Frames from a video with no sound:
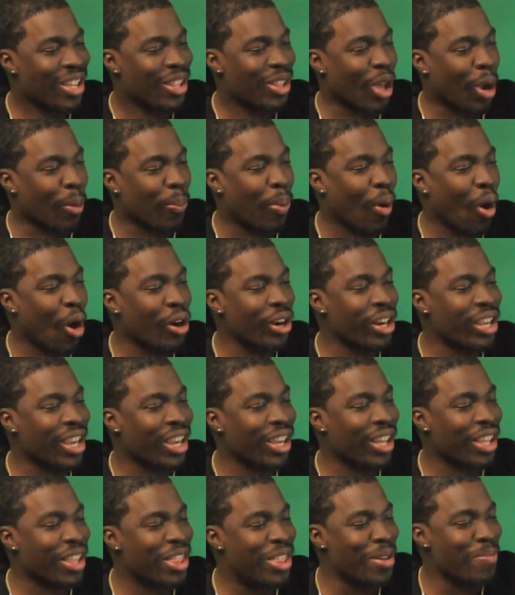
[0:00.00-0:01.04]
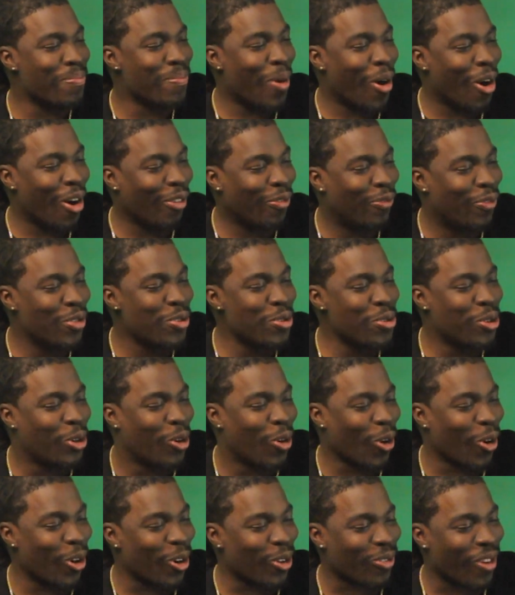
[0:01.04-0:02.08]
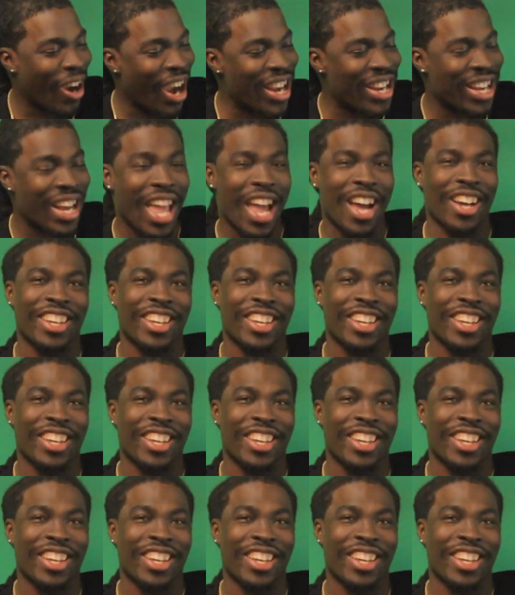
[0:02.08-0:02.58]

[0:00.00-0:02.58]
They're partying in the mall food court right now.